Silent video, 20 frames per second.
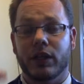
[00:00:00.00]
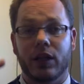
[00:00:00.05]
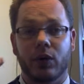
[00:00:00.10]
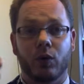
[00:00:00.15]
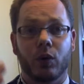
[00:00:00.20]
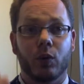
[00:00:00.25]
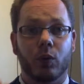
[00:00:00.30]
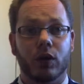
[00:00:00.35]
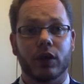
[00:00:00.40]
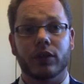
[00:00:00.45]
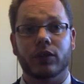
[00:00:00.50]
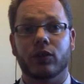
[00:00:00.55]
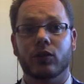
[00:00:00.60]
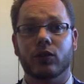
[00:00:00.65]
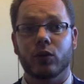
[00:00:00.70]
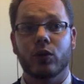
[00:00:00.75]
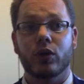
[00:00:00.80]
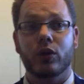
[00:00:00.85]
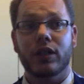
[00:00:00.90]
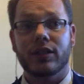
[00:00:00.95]
And then we work
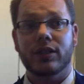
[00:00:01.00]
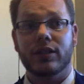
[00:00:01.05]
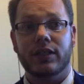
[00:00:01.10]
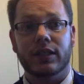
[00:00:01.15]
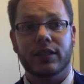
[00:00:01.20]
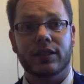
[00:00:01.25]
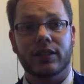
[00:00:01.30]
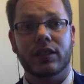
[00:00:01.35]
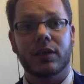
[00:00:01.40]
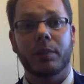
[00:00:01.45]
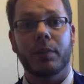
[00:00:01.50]
through these 6